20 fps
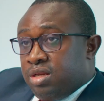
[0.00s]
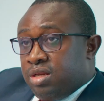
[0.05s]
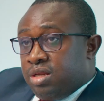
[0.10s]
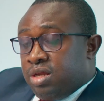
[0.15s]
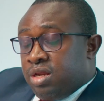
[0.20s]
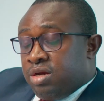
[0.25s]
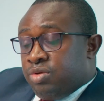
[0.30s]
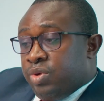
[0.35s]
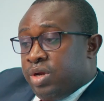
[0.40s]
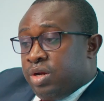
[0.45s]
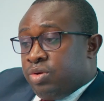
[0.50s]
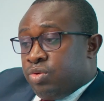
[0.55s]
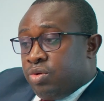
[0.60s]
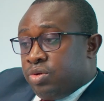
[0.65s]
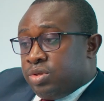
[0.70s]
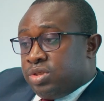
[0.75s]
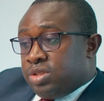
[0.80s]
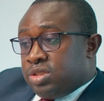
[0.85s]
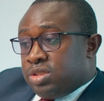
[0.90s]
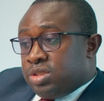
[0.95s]
and we are
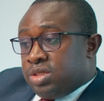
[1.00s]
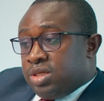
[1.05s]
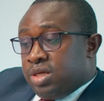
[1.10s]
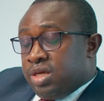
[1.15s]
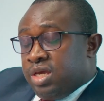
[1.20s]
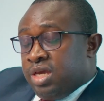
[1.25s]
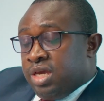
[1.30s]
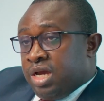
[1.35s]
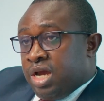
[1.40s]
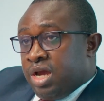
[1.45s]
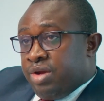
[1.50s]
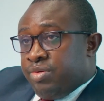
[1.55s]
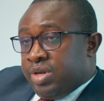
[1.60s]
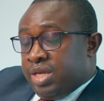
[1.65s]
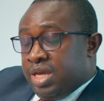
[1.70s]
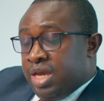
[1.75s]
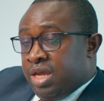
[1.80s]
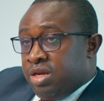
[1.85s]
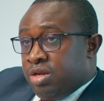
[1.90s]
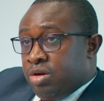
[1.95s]
not
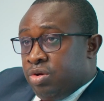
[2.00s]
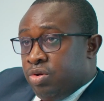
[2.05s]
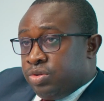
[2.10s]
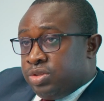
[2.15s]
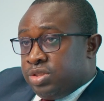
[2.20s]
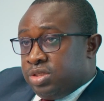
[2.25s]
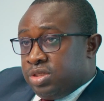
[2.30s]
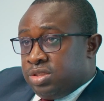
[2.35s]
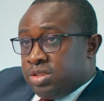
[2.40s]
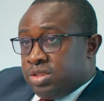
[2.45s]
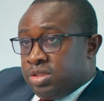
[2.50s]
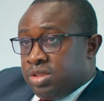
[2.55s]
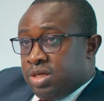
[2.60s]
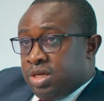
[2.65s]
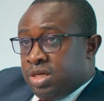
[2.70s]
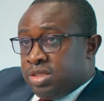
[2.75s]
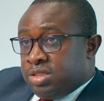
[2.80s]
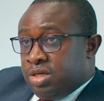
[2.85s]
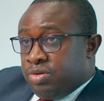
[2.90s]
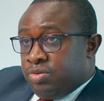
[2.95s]
incurring any losses
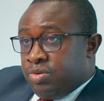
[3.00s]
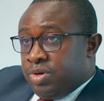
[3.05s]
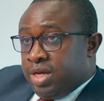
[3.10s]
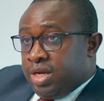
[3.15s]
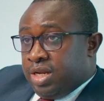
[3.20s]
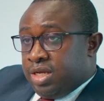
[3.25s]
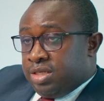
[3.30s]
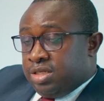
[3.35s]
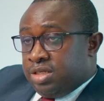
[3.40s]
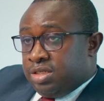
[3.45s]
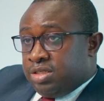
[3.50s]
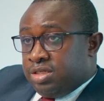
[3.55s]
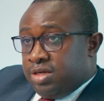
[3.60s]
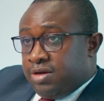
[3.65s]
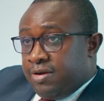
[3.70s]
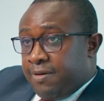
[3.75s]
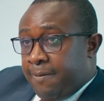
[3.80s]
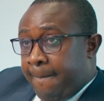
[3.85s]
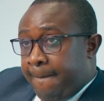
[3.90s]
as an organization.